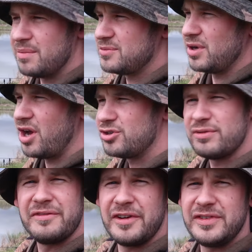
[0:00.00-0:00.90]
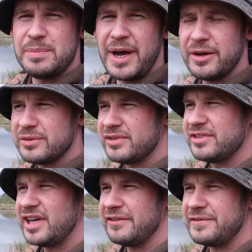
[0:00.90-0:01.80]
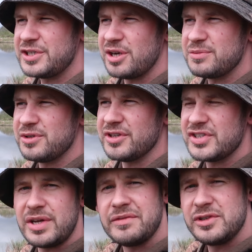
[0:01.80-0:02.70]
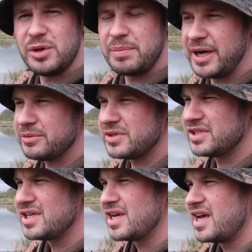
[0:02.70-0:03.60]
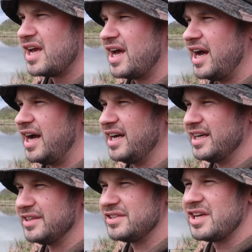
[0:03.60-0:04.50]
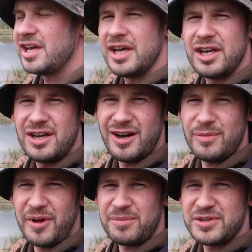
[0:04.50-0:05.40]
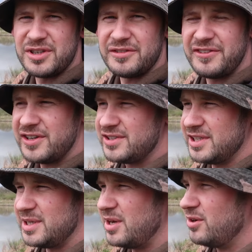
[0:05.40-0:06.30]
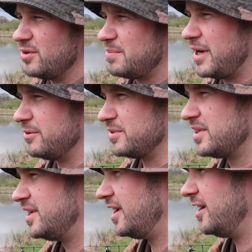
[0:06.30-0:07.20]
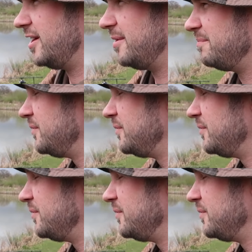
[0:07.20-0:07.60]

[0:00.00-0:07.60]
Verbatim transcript: up to 150 pounds, catfish up to 70 odd pounds and carp up to 30 odd pound. Um,